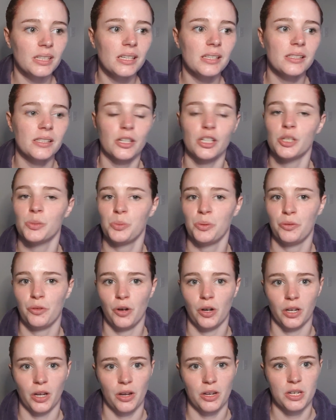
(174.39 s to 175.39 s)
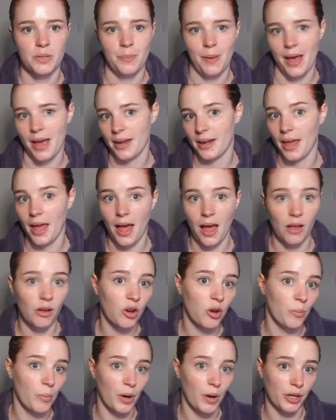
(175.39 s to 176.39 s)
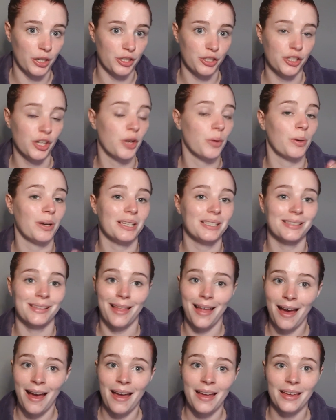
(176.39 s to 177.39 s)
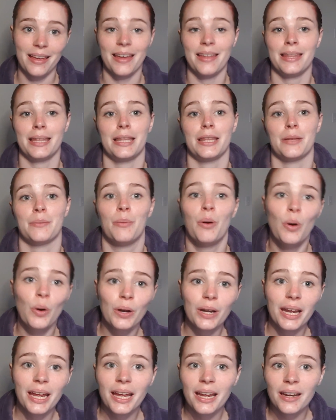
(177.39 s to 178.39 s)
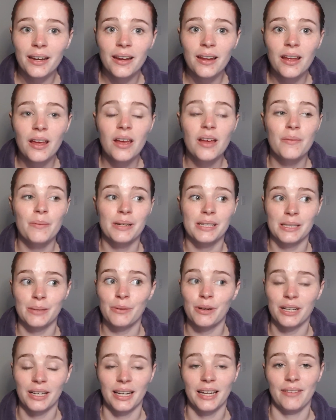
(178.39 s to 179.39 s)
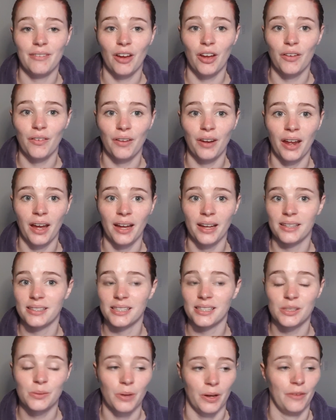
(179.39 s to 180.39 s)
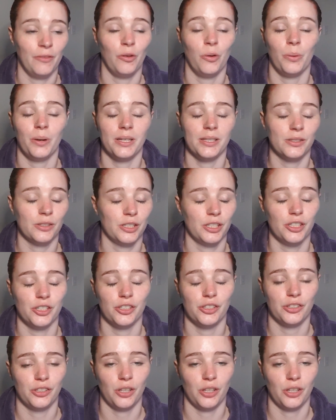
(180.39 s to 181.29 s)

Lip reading: So just before I go to bed, I'll come on and show you what it's like, and in the morning, because I'm going to leave it overnight because that's what I've always done, just